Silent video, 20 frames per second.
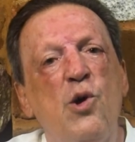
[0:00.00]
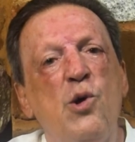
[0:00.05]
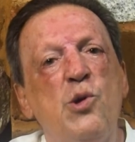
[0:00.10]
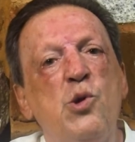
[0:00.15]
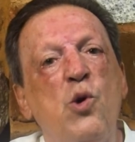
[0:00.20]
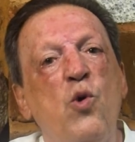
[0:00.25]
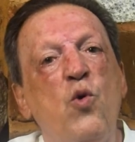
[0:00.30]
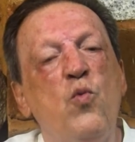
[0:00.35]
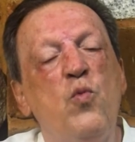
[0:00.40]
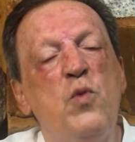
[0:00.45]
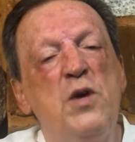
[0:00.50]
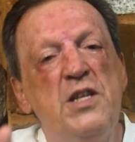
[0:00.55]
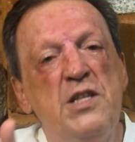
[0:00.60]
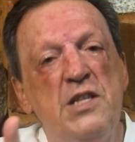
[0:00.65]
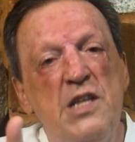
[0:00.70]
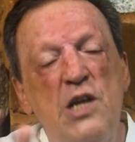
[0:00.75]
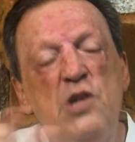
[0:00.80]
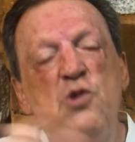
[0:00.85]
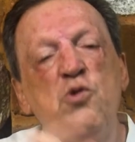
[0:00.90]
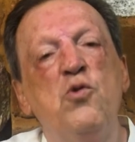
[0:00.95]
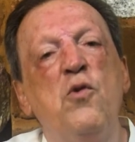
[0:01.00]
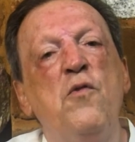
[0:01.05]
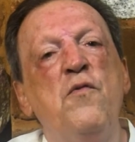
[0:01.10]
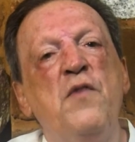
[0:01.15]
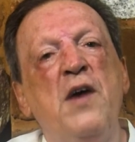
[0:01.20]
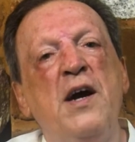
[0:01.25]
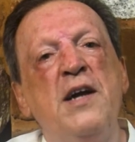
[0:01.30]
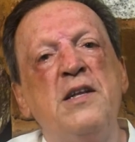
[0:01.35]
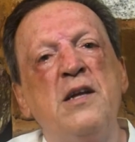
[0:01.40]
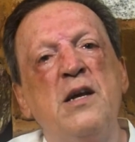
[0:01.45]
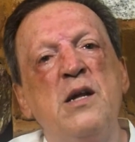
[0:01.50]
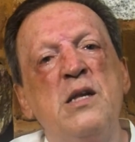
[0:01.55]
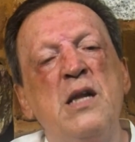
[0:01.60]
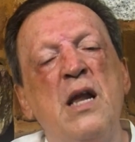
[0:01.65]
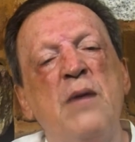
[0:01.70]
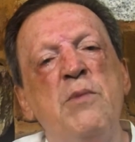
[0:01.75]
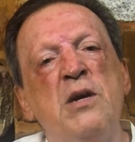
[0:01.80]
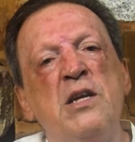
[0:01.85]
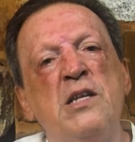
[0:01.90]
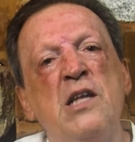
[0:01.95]
So we need to fight
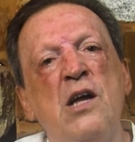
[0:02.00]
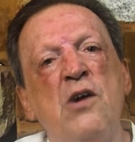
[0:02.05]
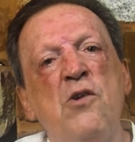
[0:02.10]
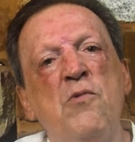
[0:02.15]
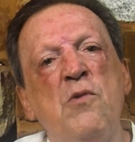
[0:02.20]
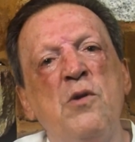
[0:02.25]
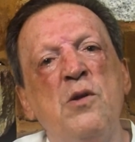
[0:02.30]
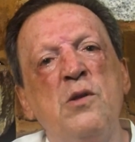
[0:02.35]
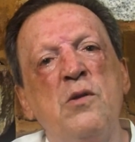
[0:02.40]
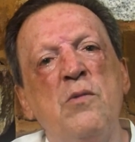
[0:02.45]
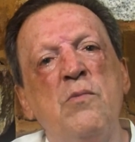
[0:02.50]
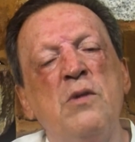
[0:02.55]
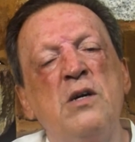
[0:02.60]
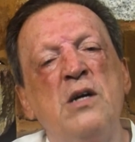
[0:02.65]
Islamic terrorism.